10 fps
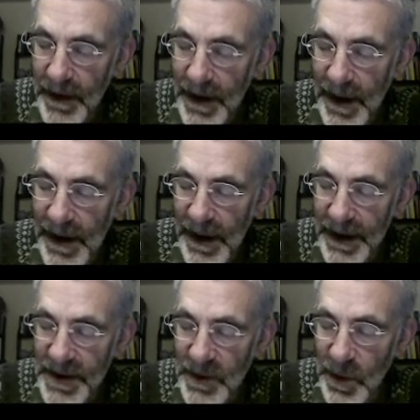
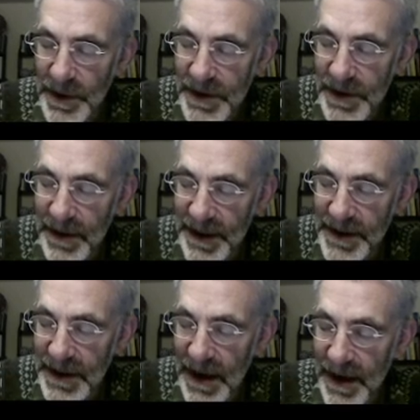kx1 to
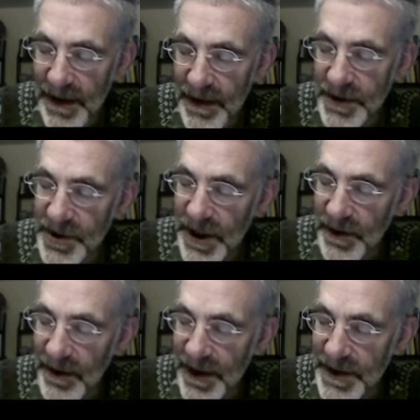xn
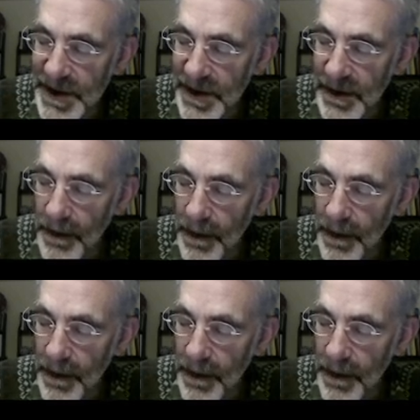generated